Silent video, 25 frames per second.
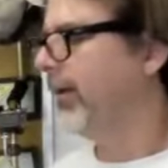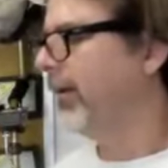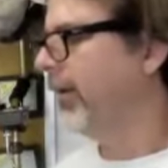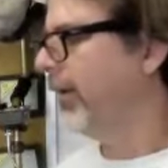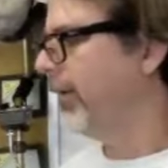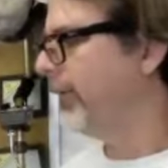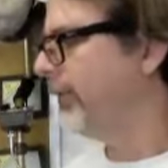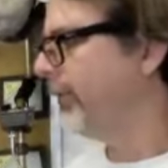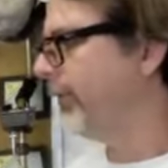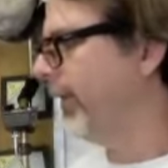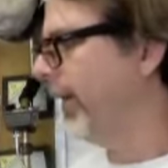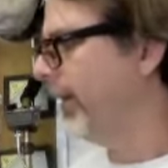
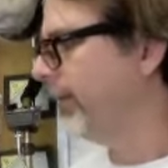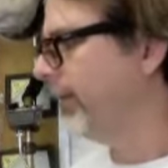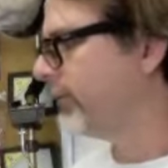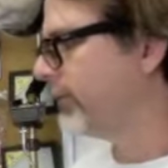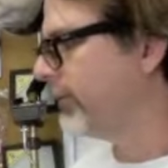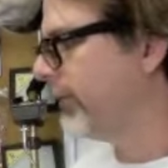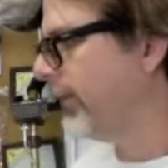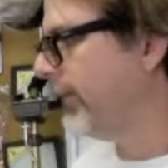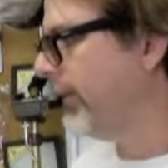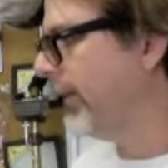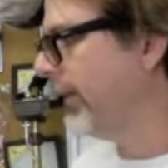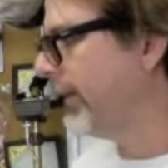
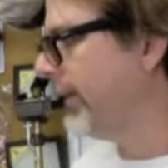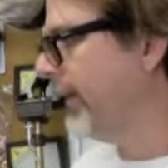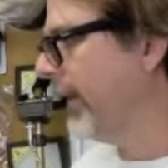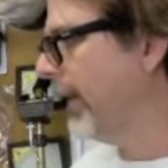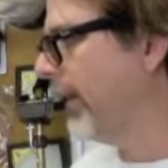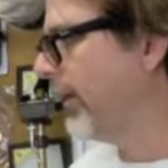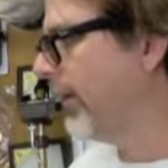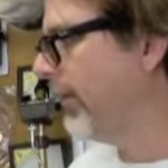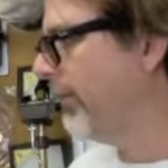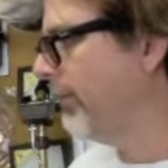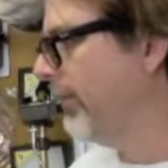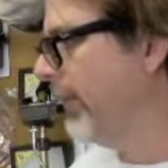accessory that
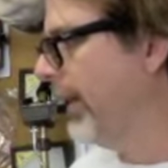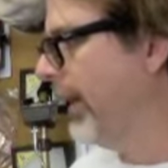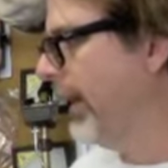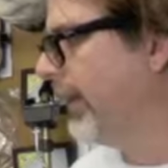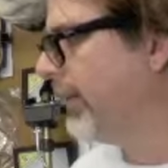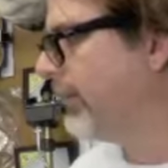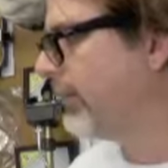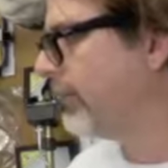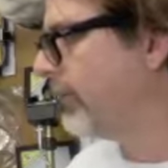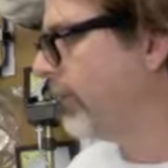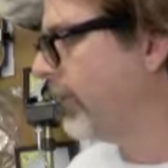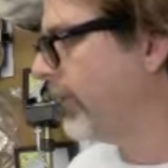Garrett
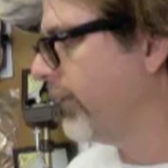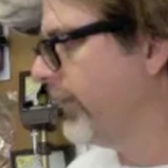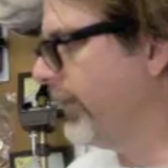makes for